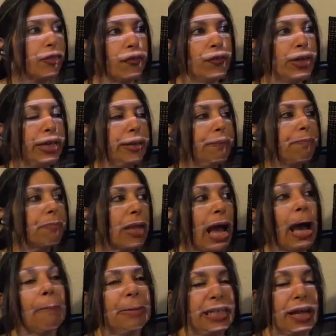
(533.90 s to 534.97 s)
3?
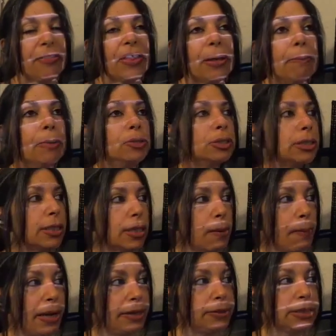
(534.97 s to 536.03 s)
I mean, I think most of the
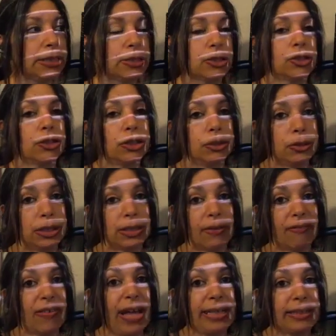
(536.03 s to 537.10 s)
comparisons are due to
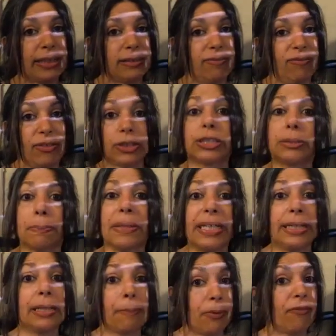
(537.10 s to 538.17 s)
the fact for
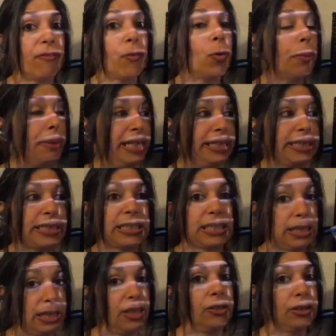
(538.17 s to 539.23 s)
speed and performance,
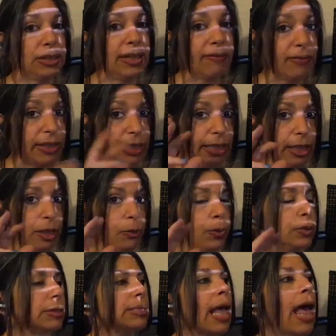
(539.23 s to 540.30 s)
they're definitely
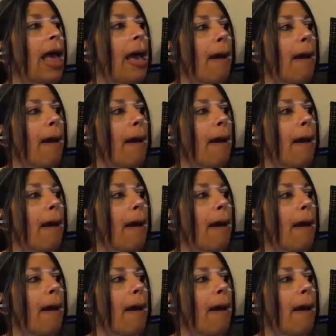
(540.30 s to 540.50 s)
equals.